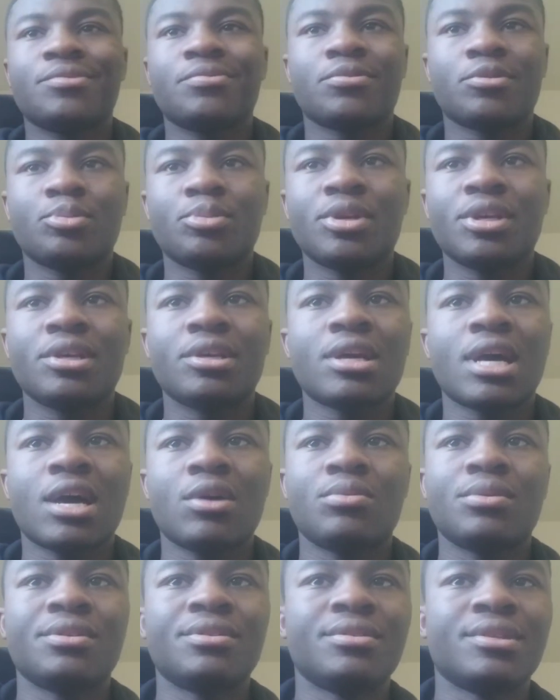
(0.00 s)
for me, I
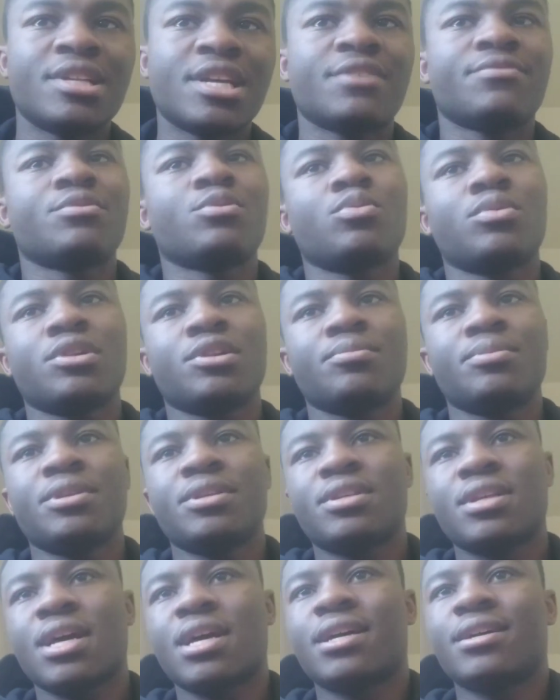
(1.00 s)
would never want to be
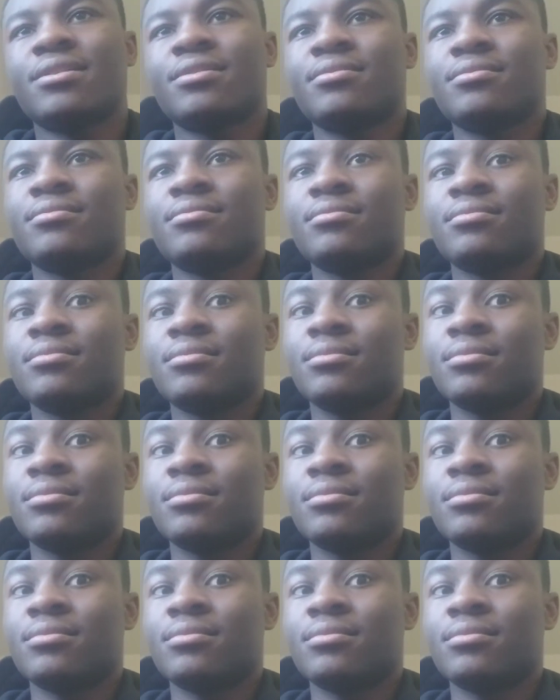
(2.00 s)
signed.